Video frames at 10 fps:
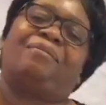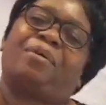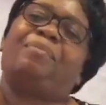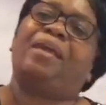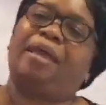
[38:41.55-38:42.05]

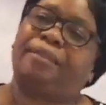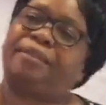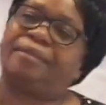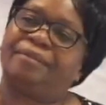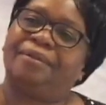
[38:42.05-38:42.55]
from the
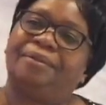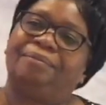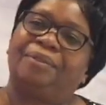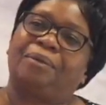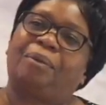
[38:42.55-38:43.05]
earth. Yeah.
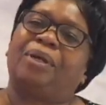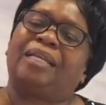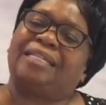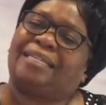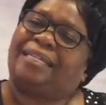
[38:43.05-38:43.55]
God
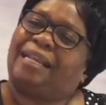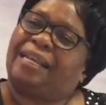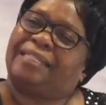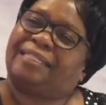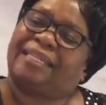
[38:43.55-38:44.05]
has written
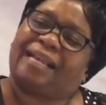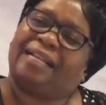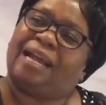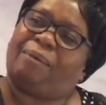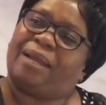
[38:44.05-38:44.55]

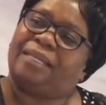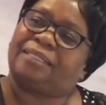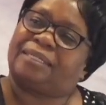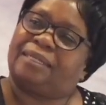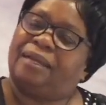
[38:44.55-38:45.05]
exactly our
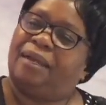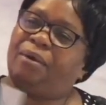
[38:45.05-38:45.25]
history,